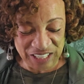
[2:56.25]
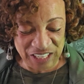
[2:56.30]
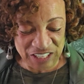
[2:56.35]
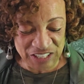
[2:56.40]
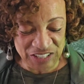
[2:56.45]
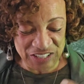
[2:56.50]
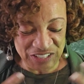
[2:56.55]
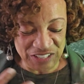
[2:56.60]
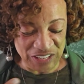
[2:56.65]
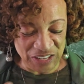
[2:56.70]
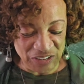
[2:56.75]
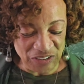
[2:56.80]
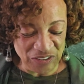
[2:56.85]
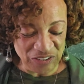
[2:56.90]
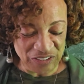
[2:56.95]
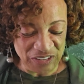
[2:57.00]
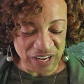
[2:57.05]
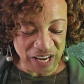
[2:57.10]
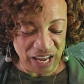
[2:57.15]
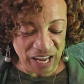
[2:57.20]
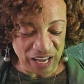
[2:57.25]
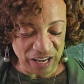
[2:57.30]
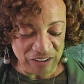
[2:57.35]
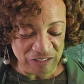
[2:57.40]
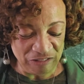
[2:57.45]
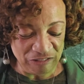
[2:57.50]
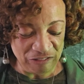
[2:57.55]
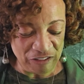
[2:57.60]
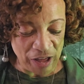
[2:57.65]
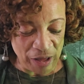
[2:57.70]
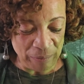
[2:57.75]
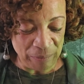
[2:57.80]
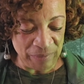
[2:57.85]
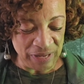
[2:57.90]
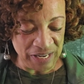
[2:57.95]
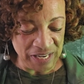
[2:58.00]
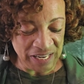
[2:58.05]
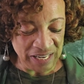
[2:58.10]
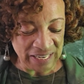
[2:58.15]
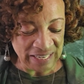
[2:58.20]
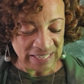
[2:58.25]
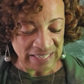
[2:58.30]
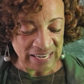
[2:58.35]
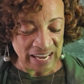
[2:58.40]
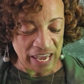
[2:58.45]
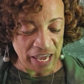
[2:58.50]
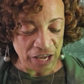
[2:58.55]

considered a feminine